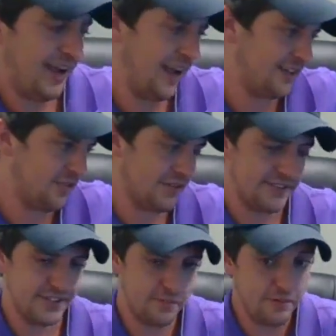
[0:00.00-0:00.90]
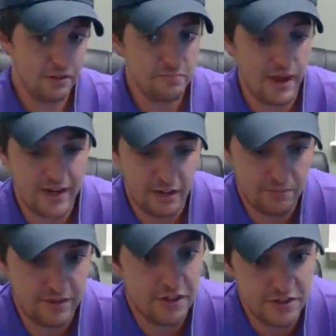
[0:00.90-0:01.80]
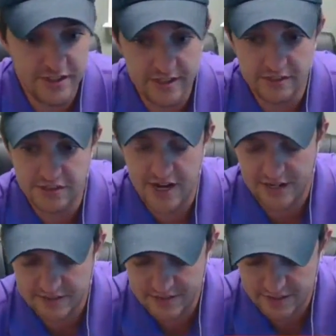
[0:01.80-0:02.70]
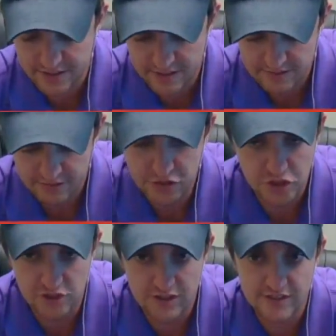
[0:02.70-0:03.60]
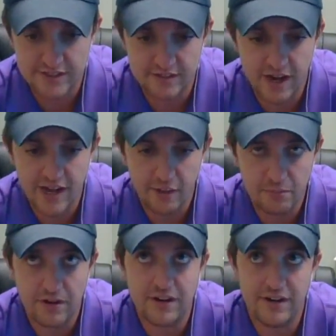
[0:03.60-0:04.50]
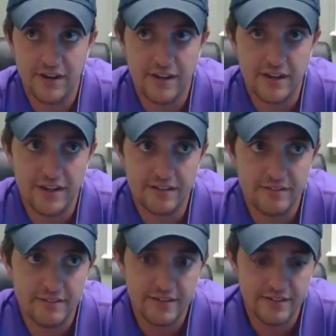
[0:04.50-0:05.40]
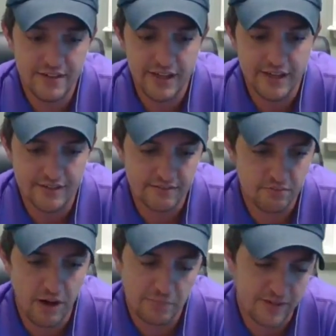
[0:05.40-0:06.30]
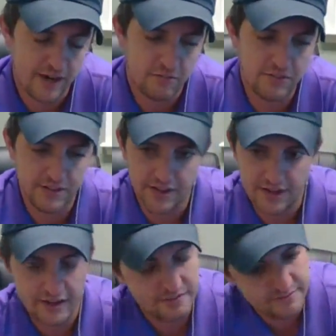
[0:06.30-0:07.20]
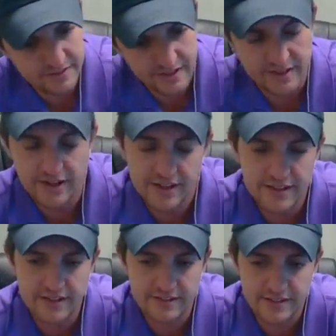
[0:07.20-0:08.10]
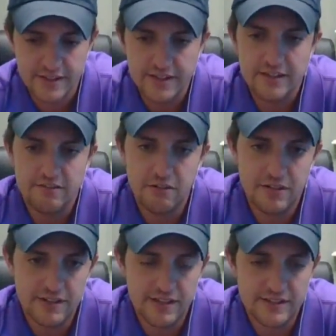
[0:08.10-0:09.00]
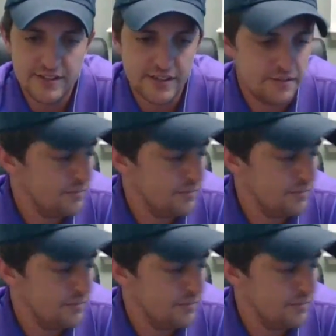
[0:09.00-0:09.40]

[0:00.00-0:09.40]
I trust that you back up your seed on Jax for sure because I upgraded it and it wiped it out one day, and I think I wrote down that seed.